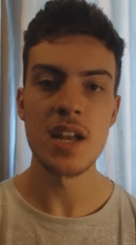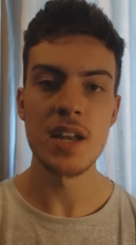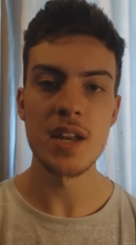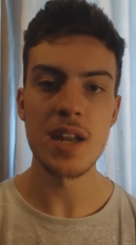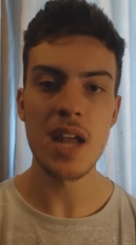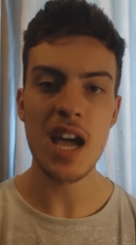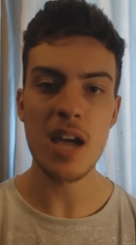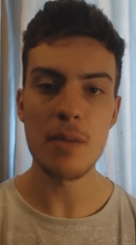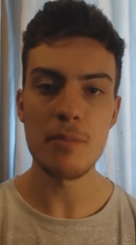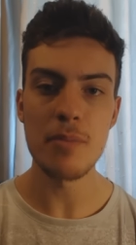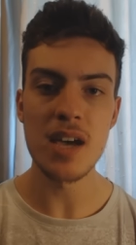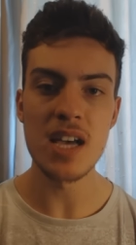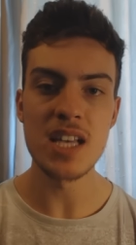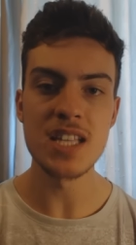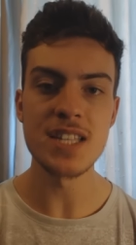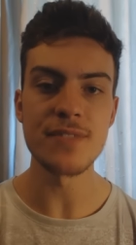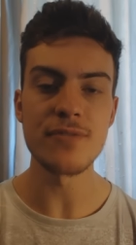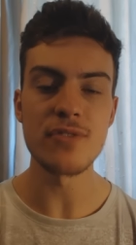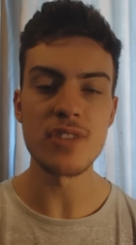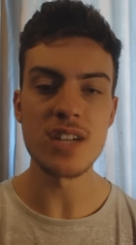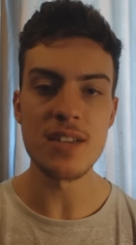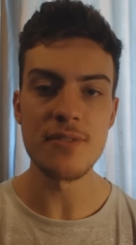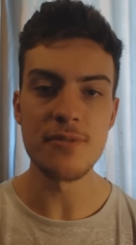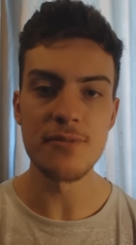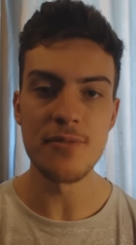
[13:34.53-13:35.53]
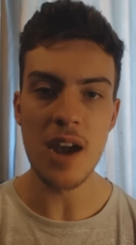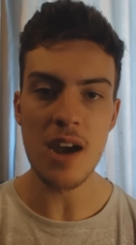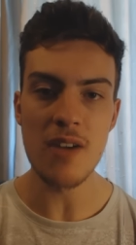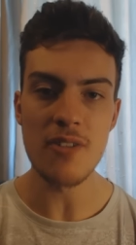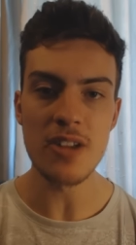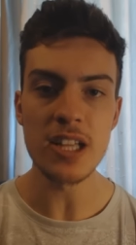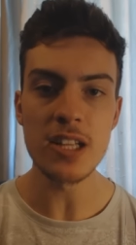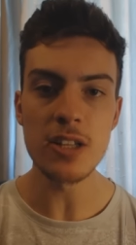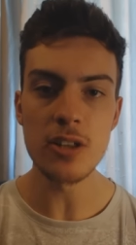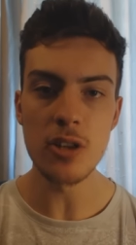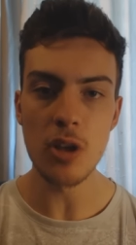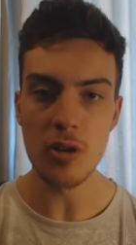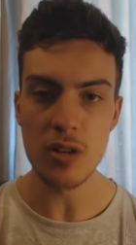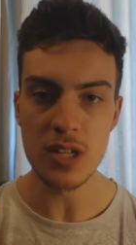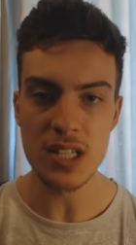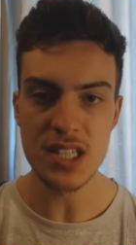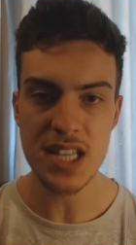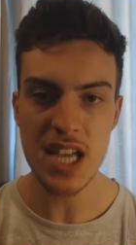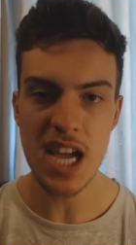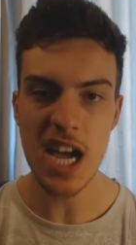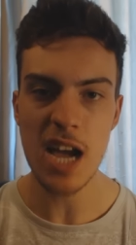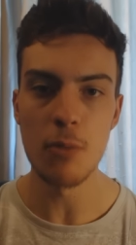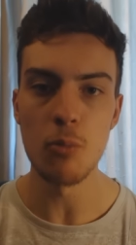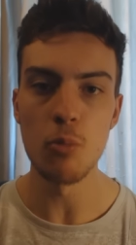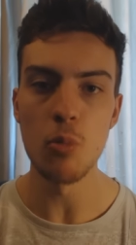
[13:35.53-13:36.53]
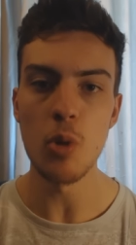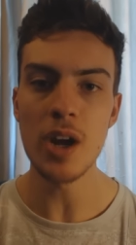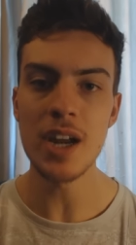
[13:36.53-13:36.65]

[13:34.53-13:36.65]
nightmares for a very long time.